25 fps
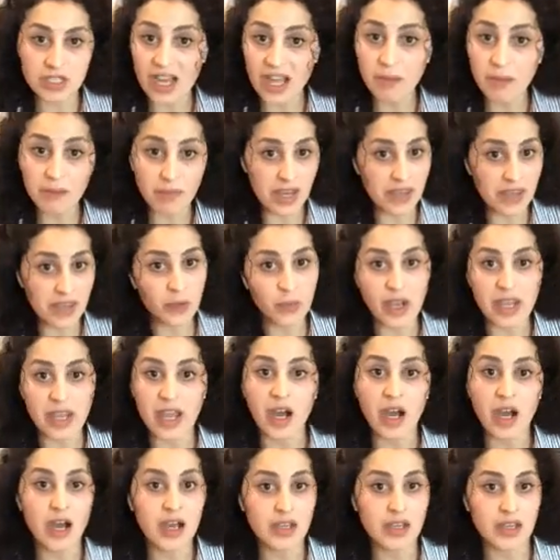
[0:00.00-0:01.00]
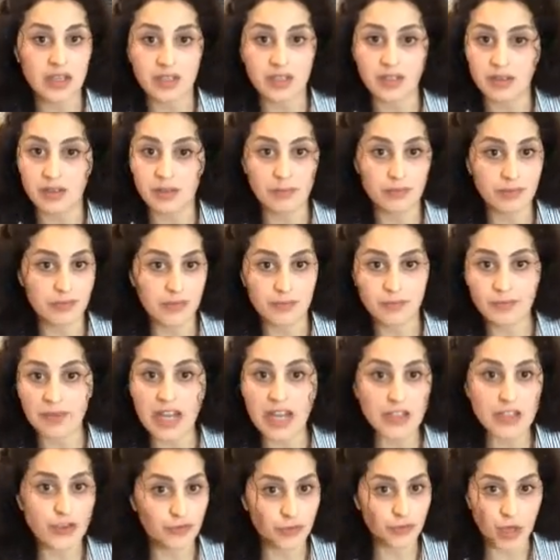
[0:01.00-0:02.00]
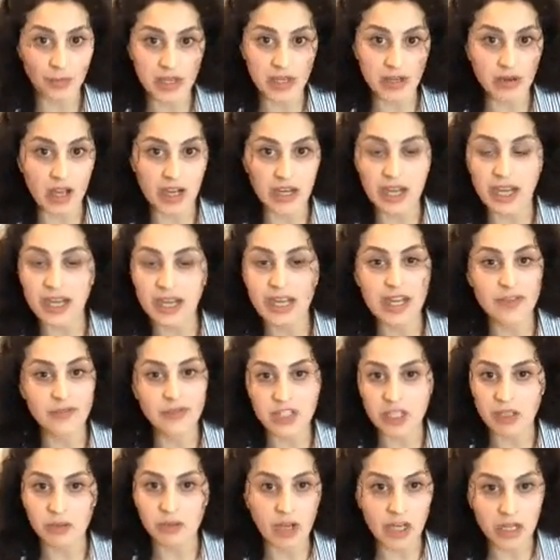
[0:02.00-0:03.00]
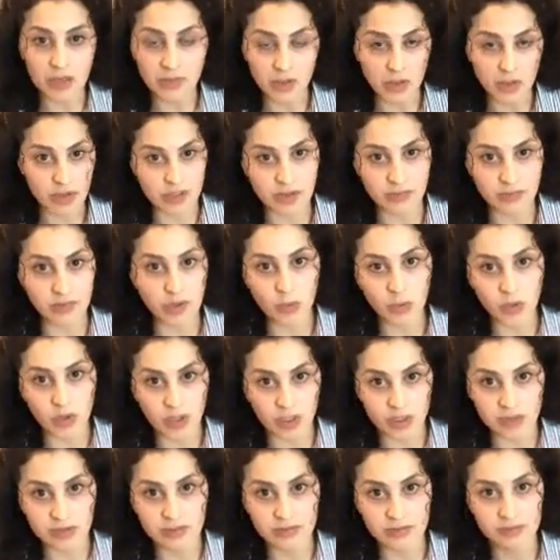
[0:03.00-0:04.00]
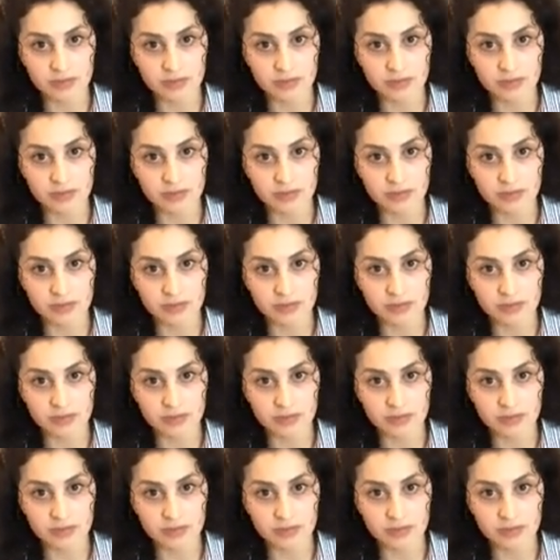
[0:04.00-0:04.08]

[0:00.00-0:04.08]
And by the way, I fled from Iraq. I left Iraq because of the war.